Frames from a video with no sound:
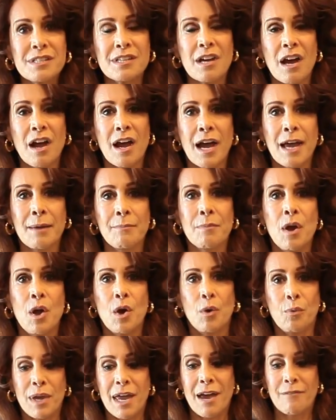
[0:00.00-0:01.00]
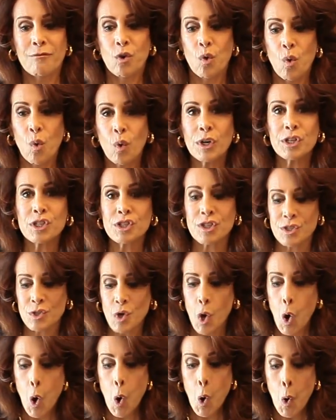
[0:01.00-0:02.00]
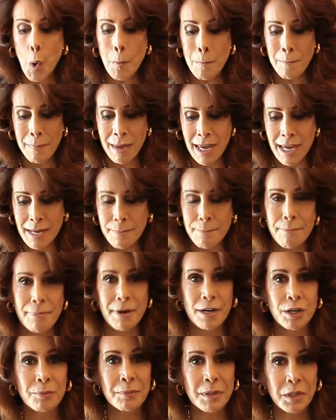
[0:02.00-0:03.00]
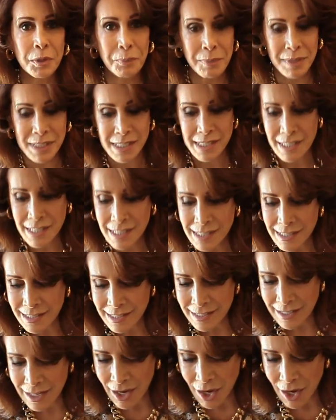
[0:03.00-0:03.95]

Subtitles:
time we have gorgeous homemade buttermilk biscuits,